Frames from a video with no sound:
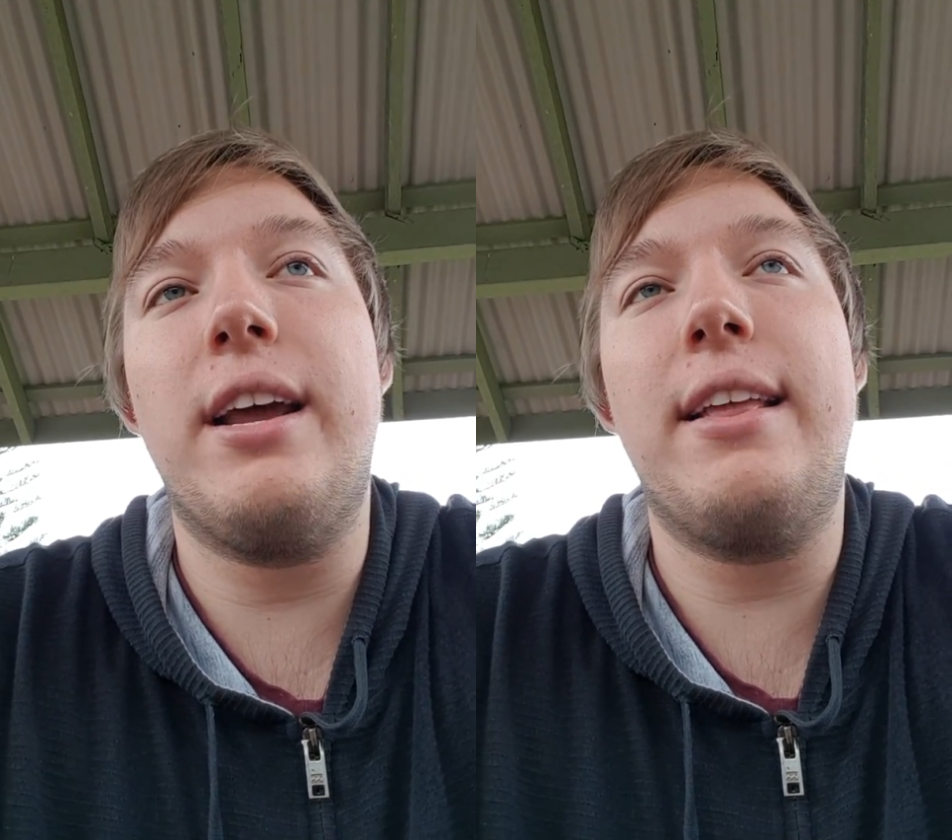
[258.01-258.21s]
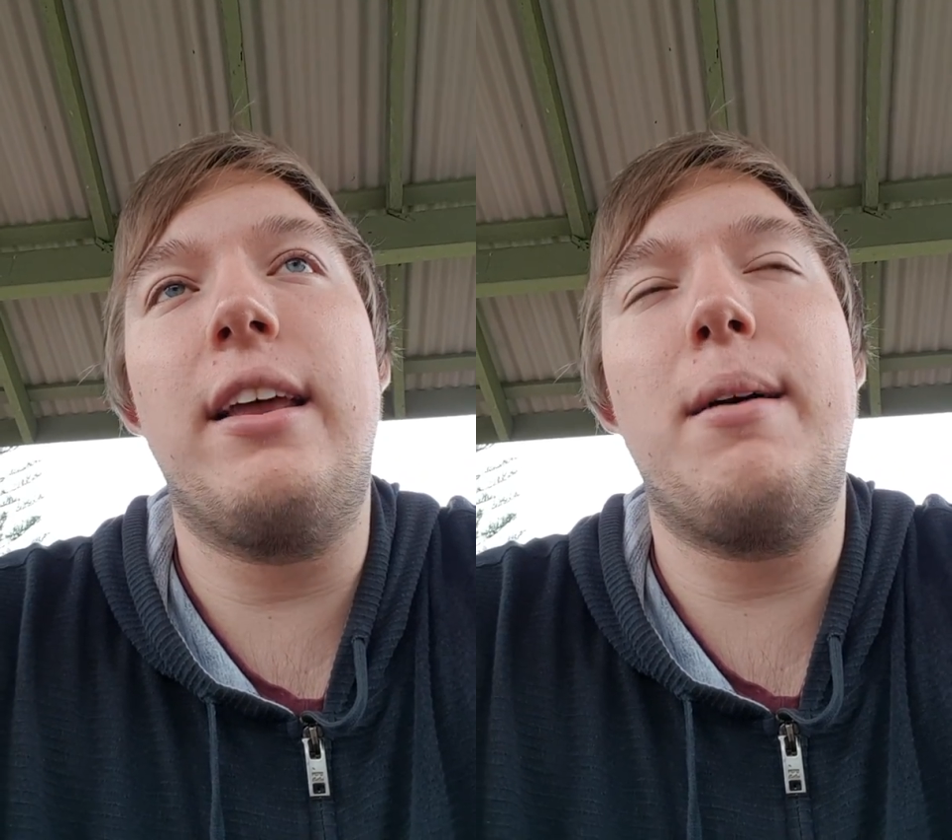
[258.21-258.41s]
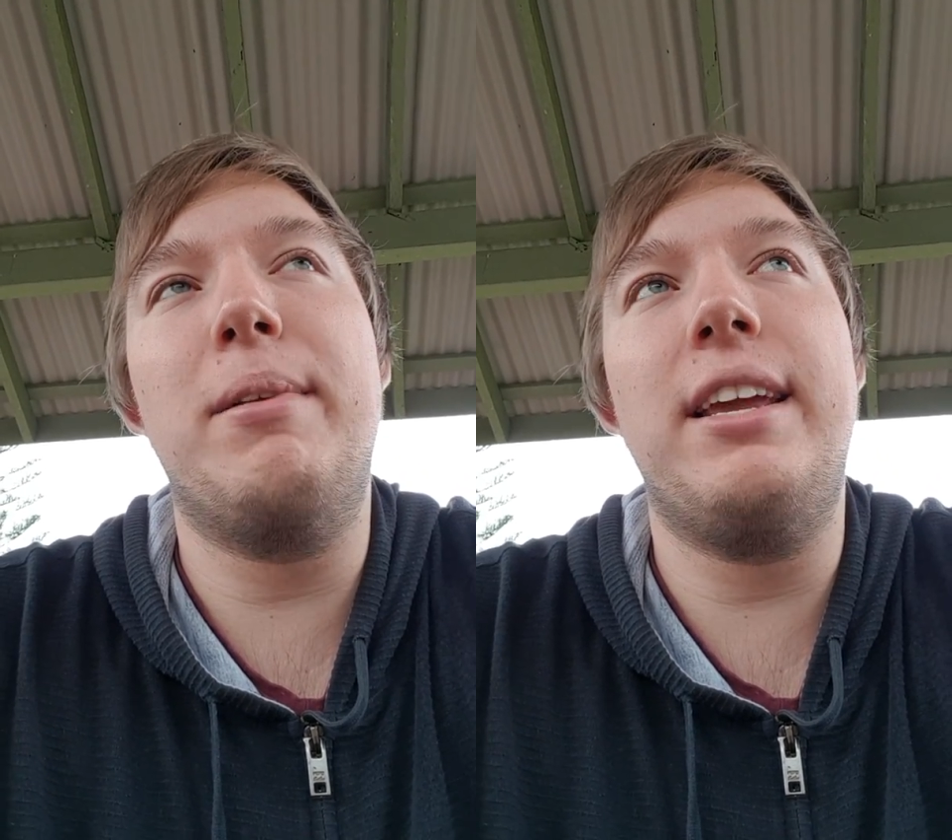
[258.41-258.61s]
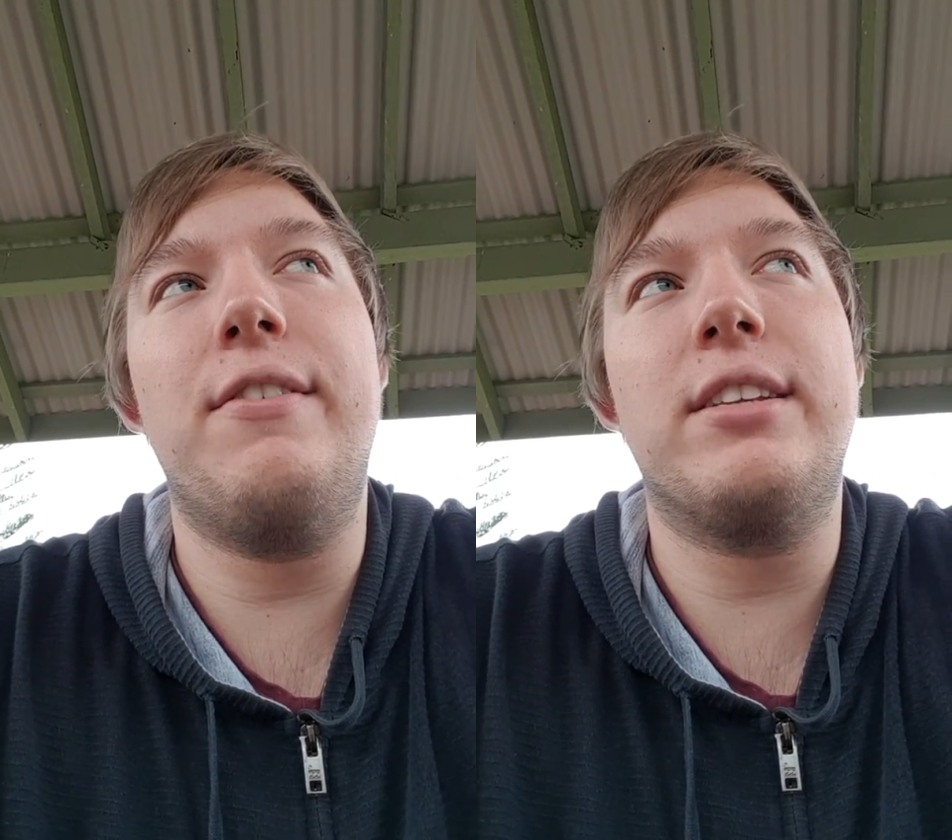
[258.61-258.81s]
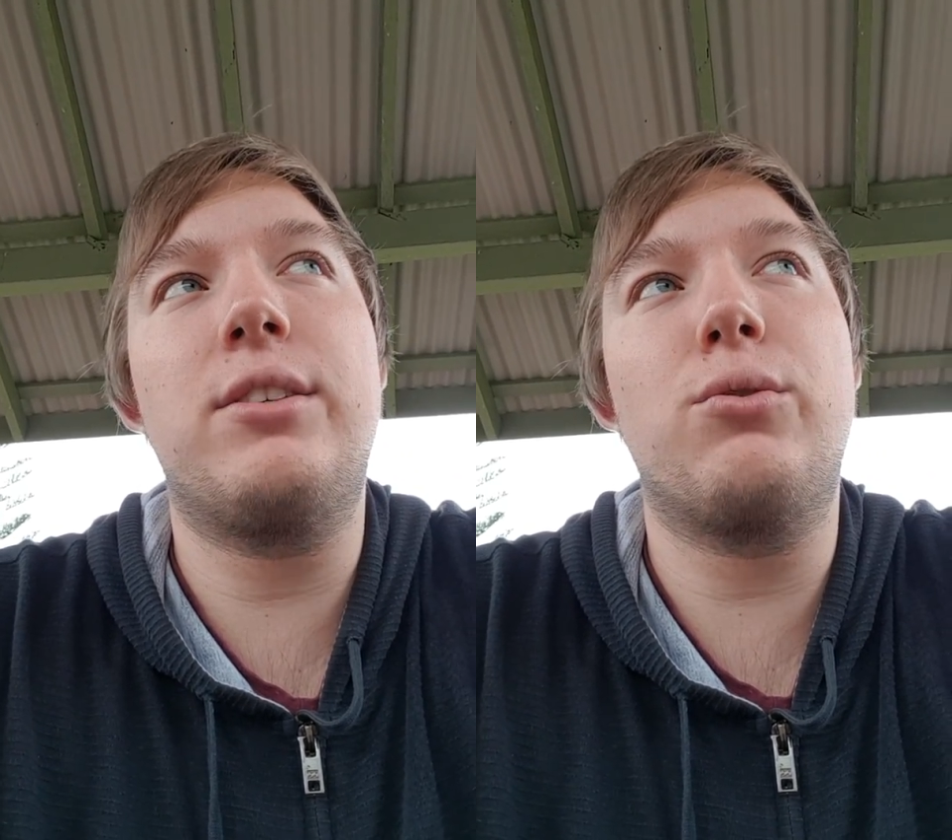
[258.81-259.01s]
and then I
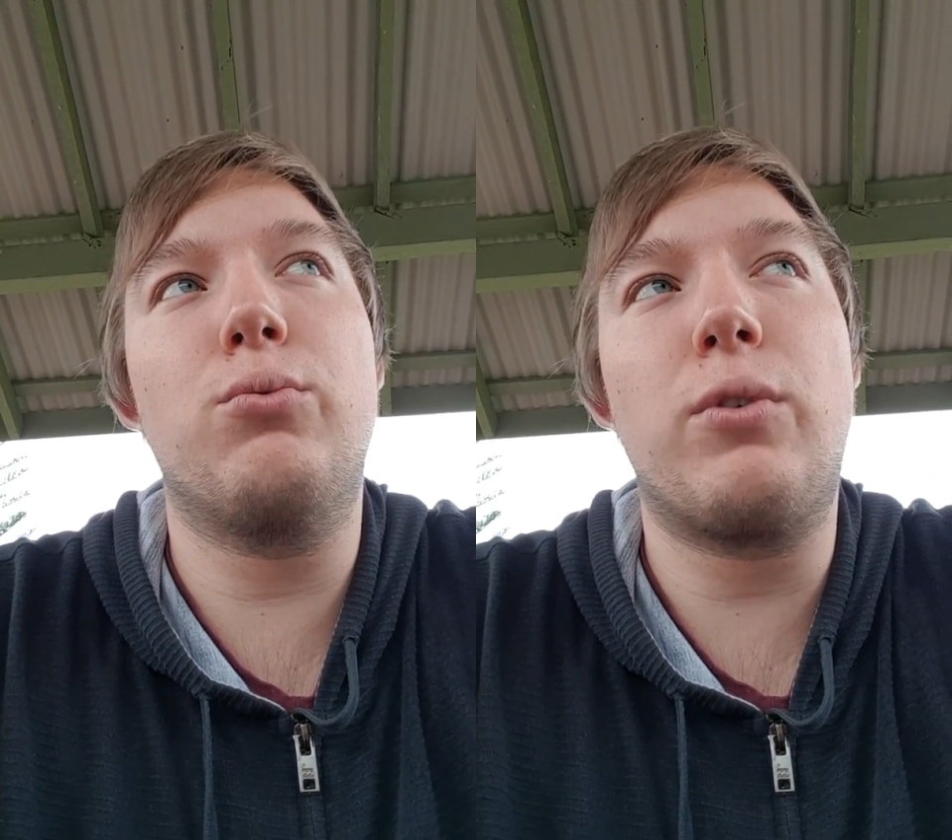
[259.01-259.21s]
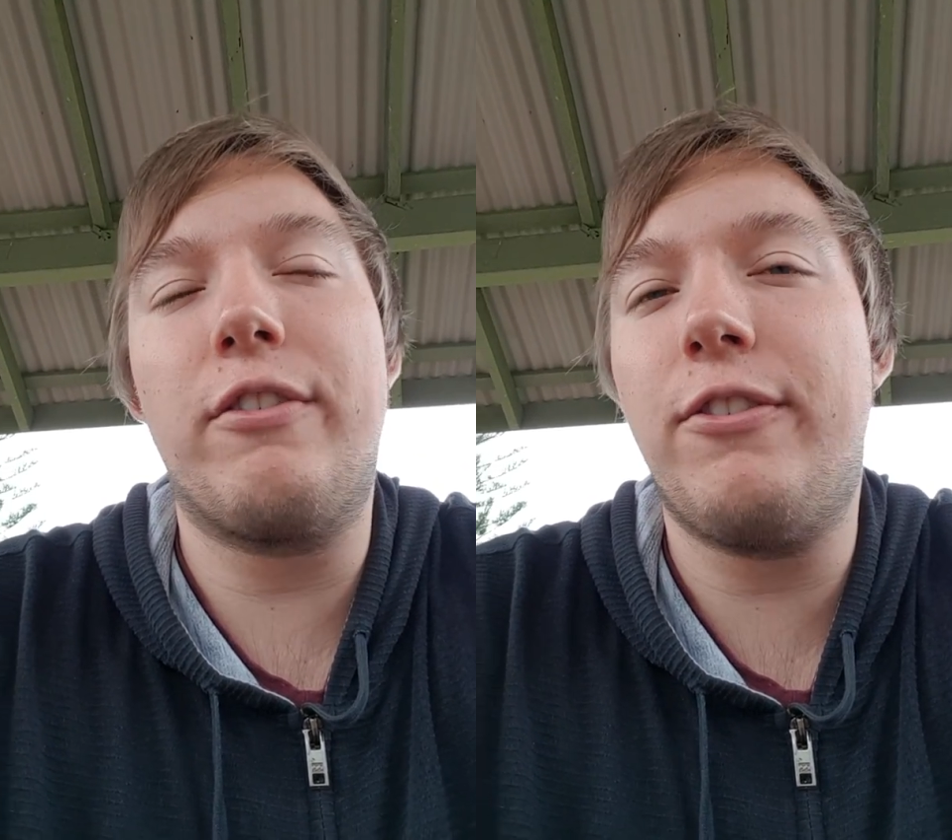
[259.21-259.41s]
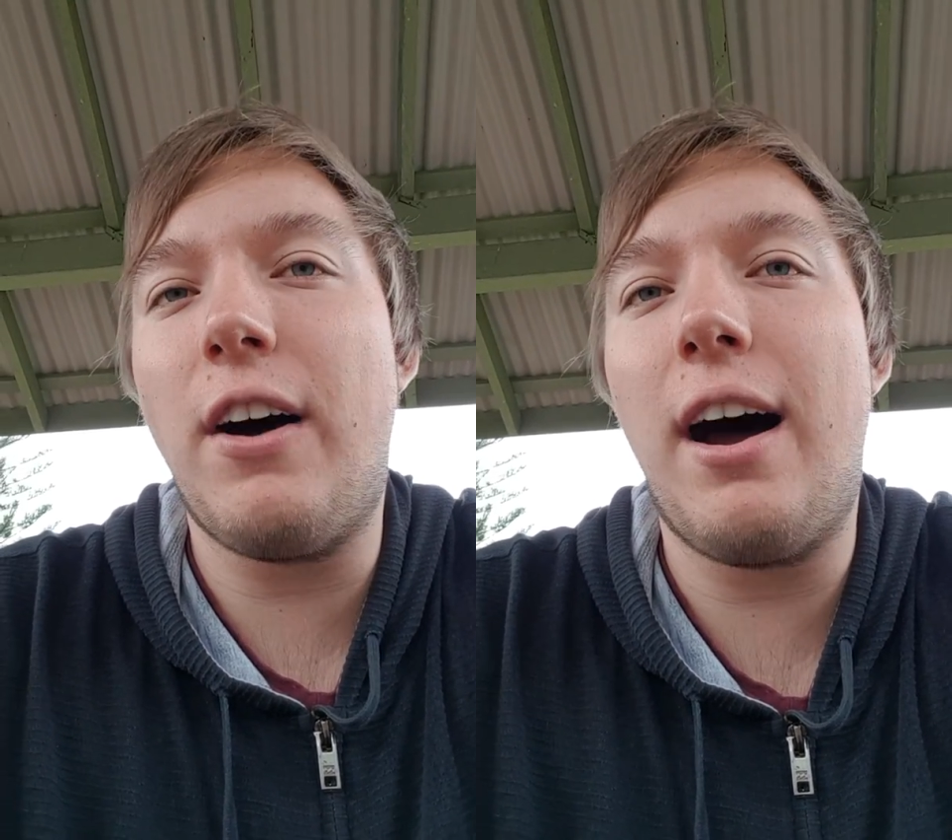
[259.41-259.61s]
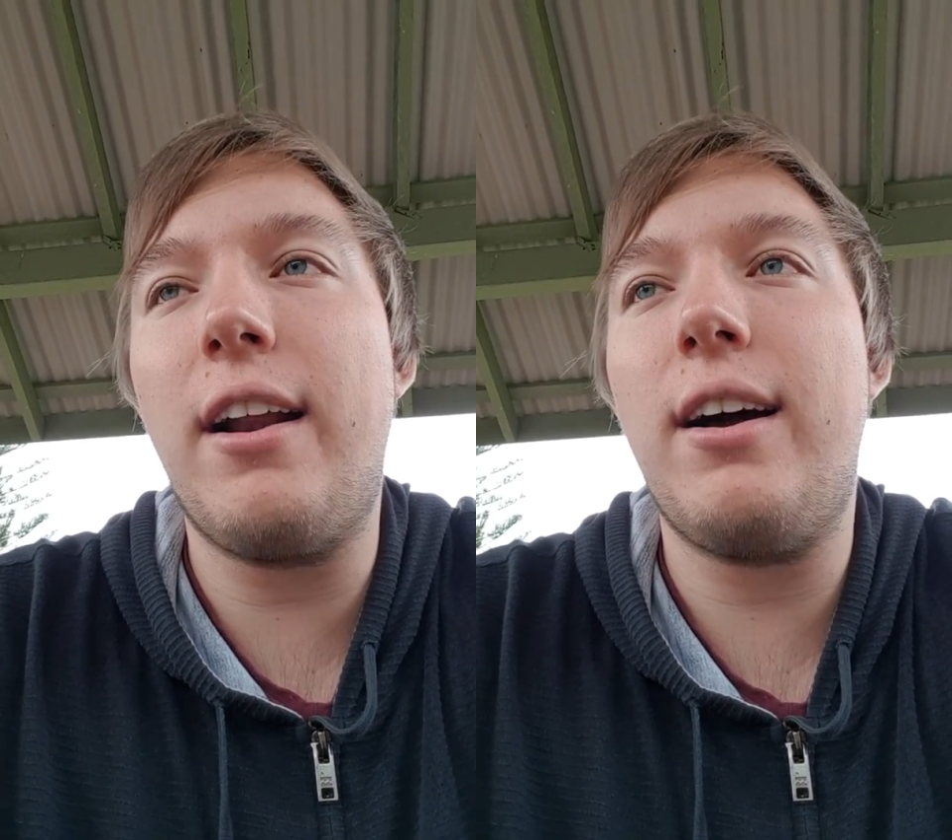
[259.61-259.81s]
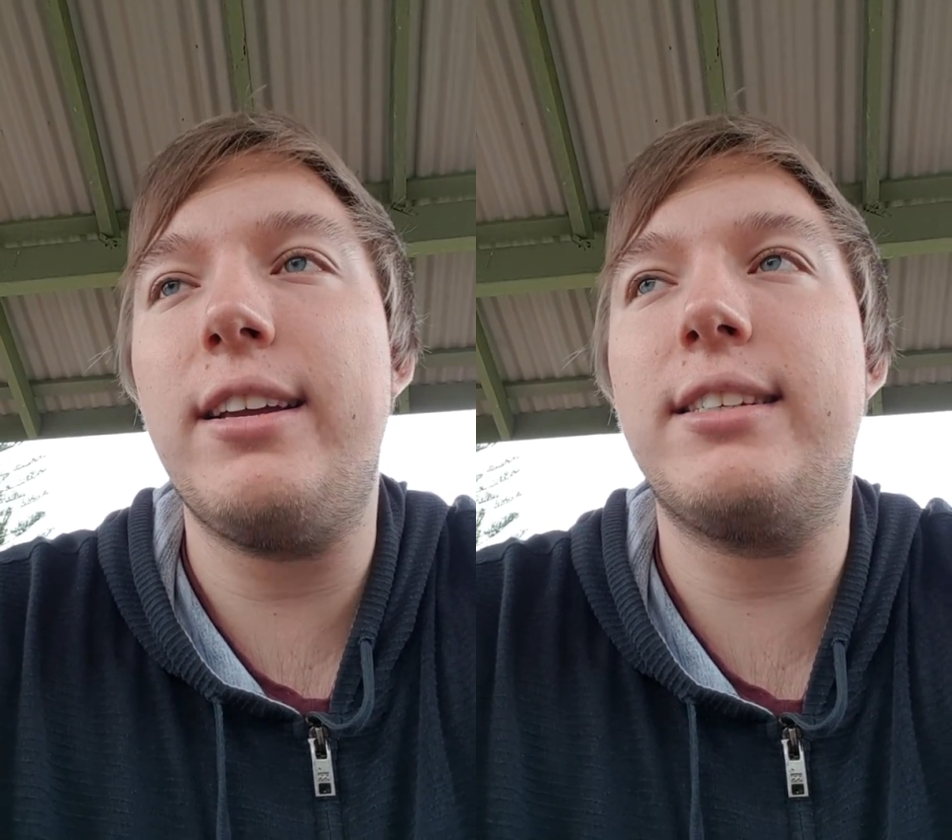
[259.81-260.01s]
believe it's Rafana